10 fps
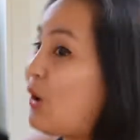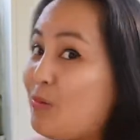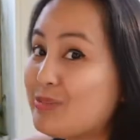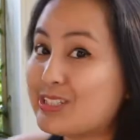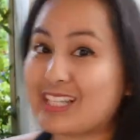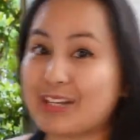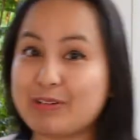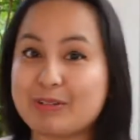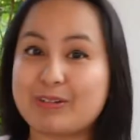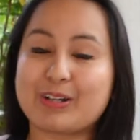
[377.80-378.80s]
almost like
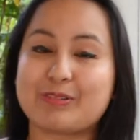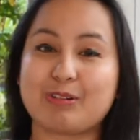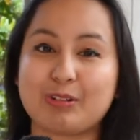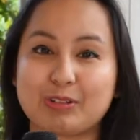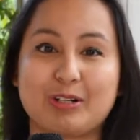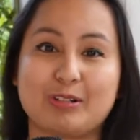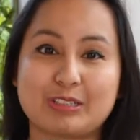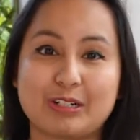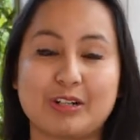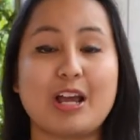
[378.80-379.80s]
we were on a roller
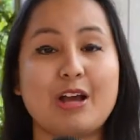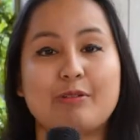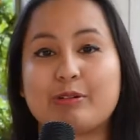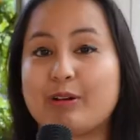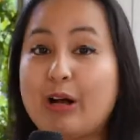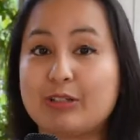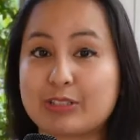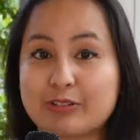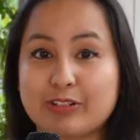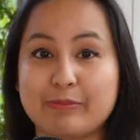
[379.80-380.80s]
coaster. We were all
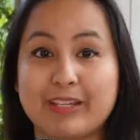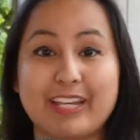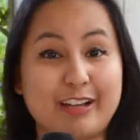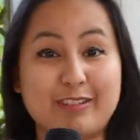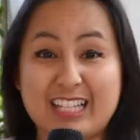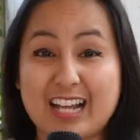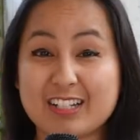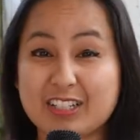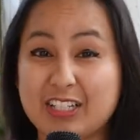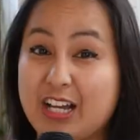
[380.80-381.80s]
screaming. It was
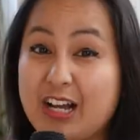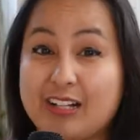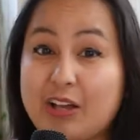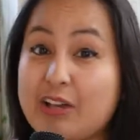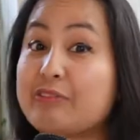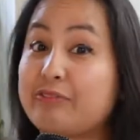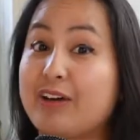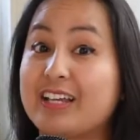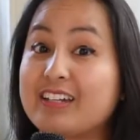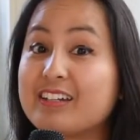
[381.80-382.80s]
actually a lot of
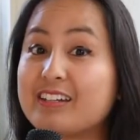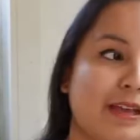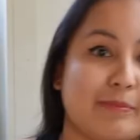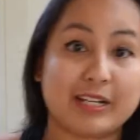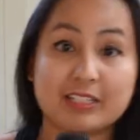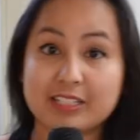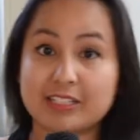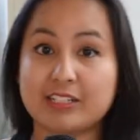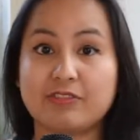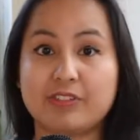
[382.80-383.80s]
fun, because it
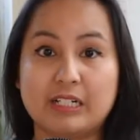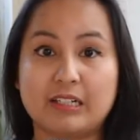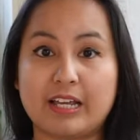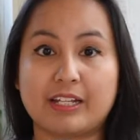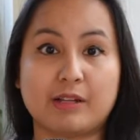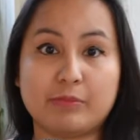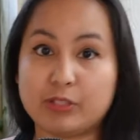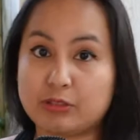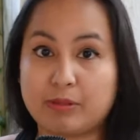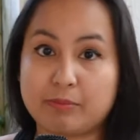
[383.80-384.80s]
did feel like an
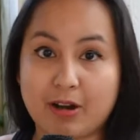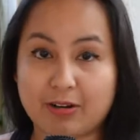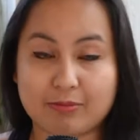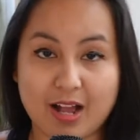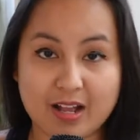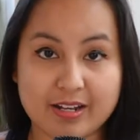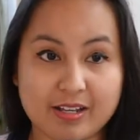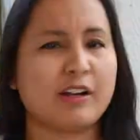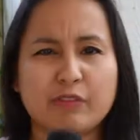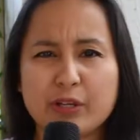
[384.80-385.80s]
amusement park
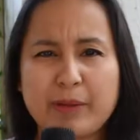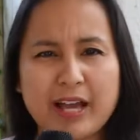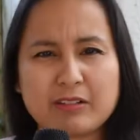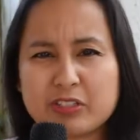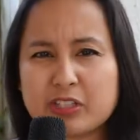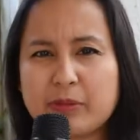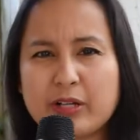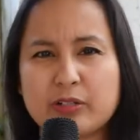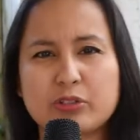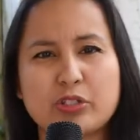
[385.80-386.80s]
ride. We bounced
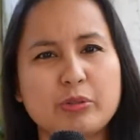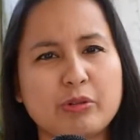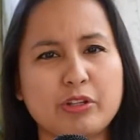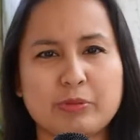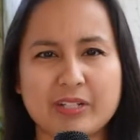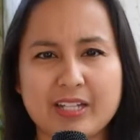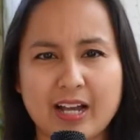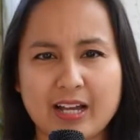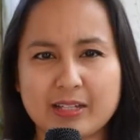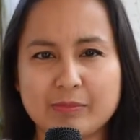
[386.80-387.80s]
about 2 or 3
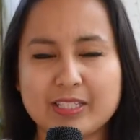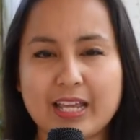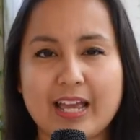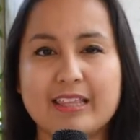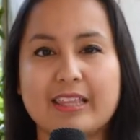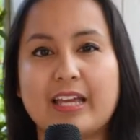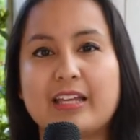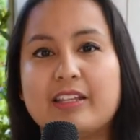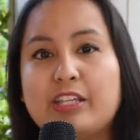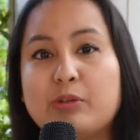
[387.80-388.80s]
times, and
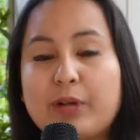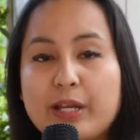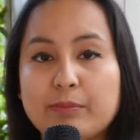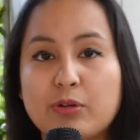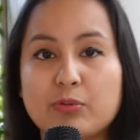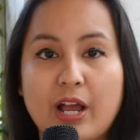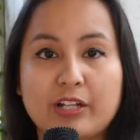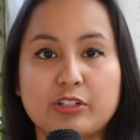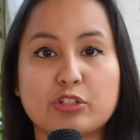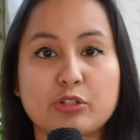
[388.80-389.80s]
then the Rainbow
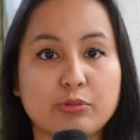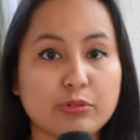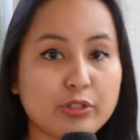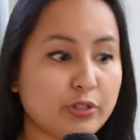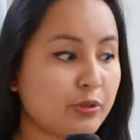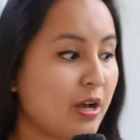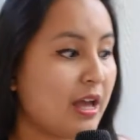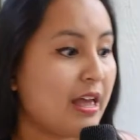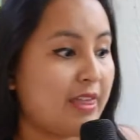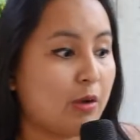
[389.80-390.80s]
Ryders crew
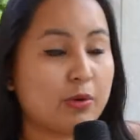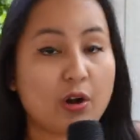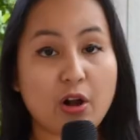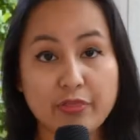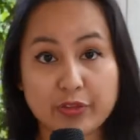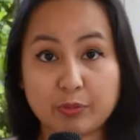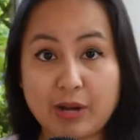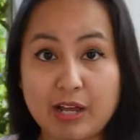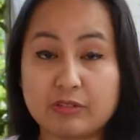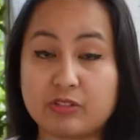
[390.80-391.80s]
that were on the
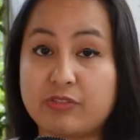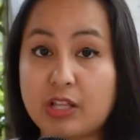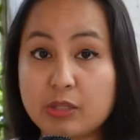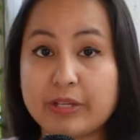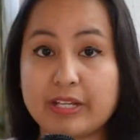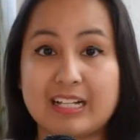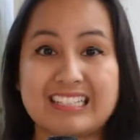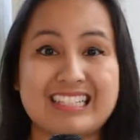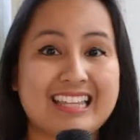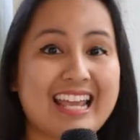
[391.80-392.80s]
ground following
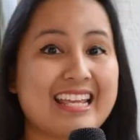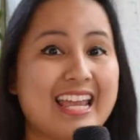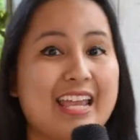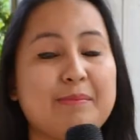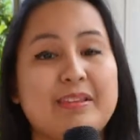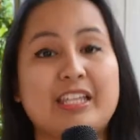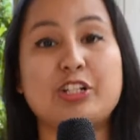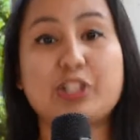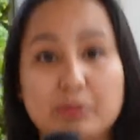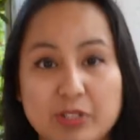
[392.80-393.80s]
us, they came and they
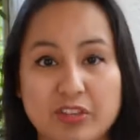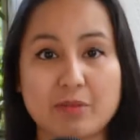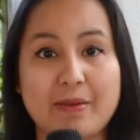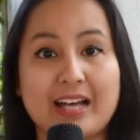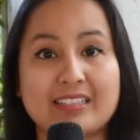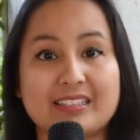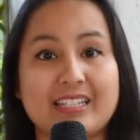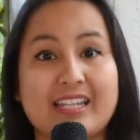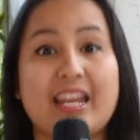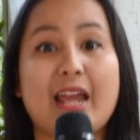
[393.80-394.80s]
jumped on the
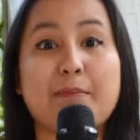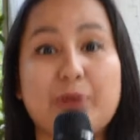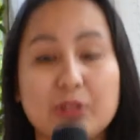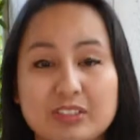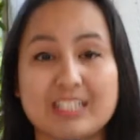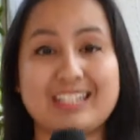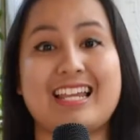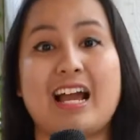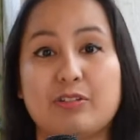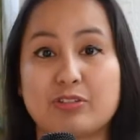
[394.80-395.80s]
basket and pulled it
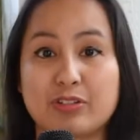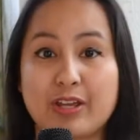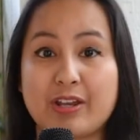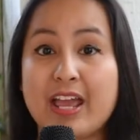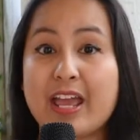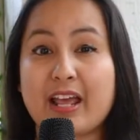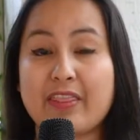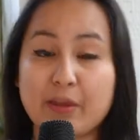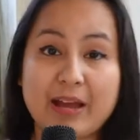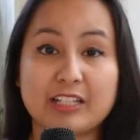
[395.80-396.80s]
down so that
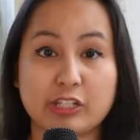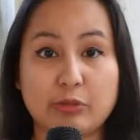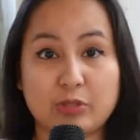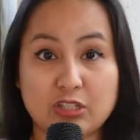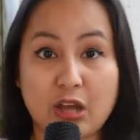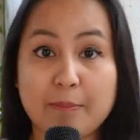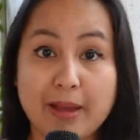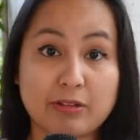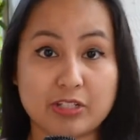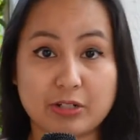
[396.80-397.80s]
the basket would stop
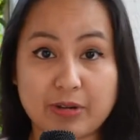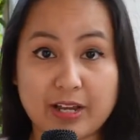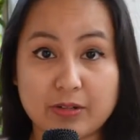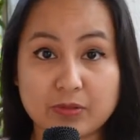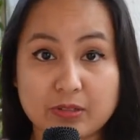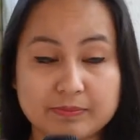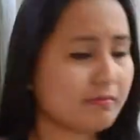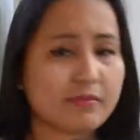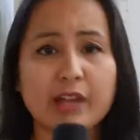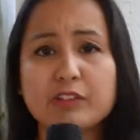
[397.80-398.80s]
bouncing around.
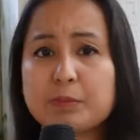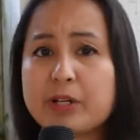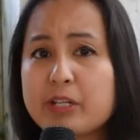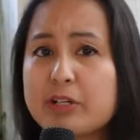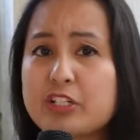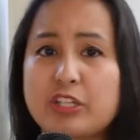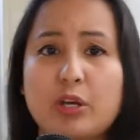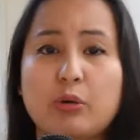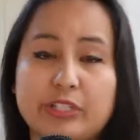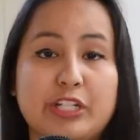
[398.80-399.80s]
That was pretty much the
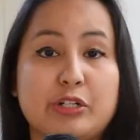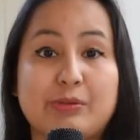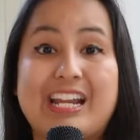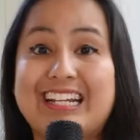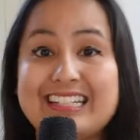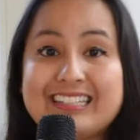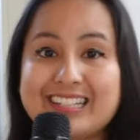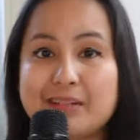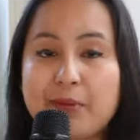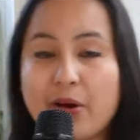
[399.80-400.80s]
only
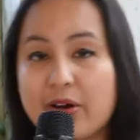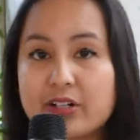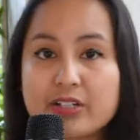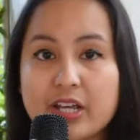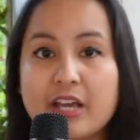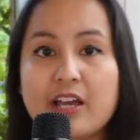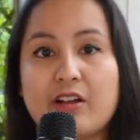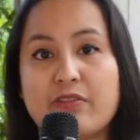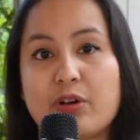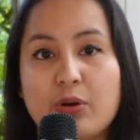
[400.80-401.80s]
crazy part
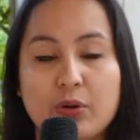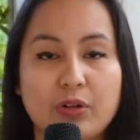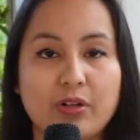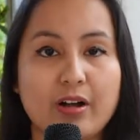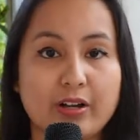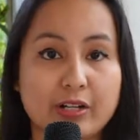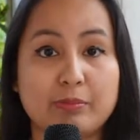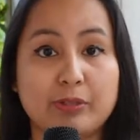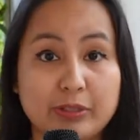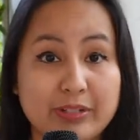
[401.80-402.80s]
of the whole hot air
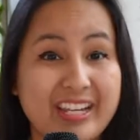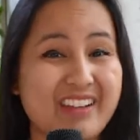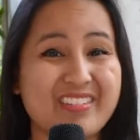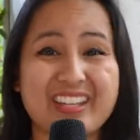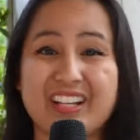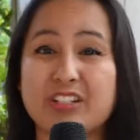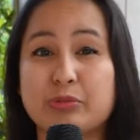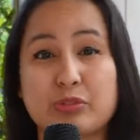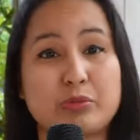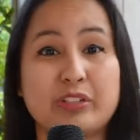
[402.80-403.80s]
ballooning. Everything else
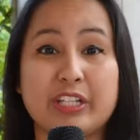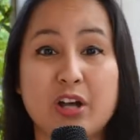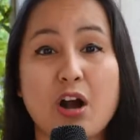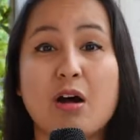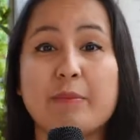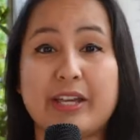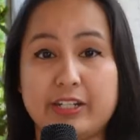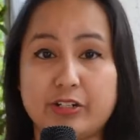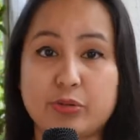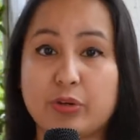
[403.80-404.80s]
was really calm and
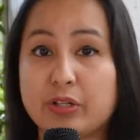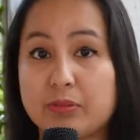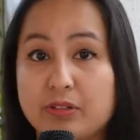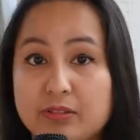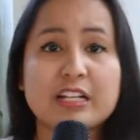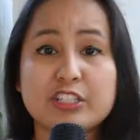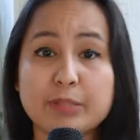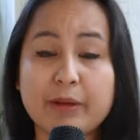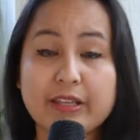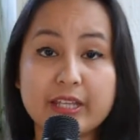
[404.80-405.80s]
enjoyable. So you
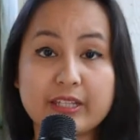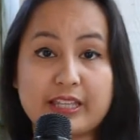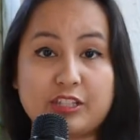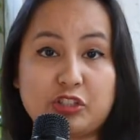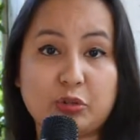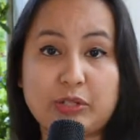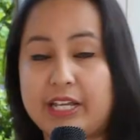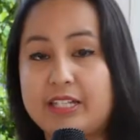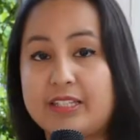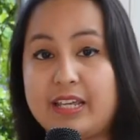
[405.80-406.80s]
might think that the story
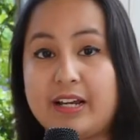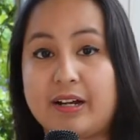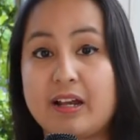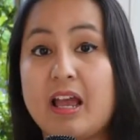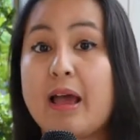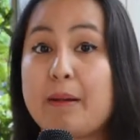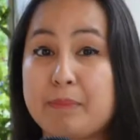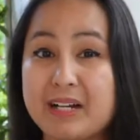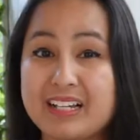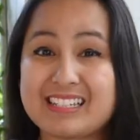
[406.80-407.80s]
ends there,
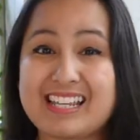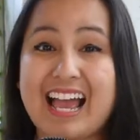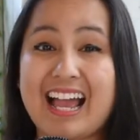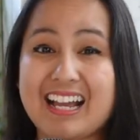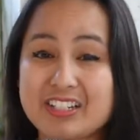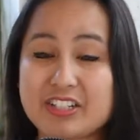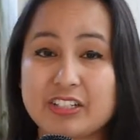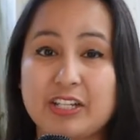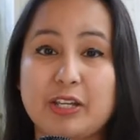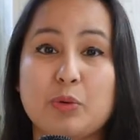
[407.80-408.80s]
but
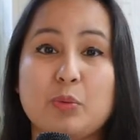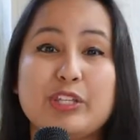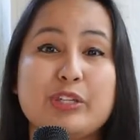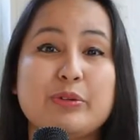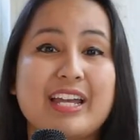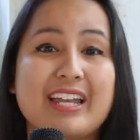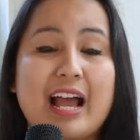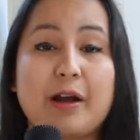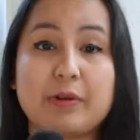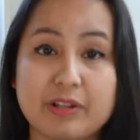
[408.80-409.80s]
actually when you get
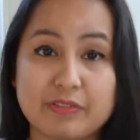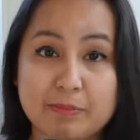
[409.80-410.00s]
out of the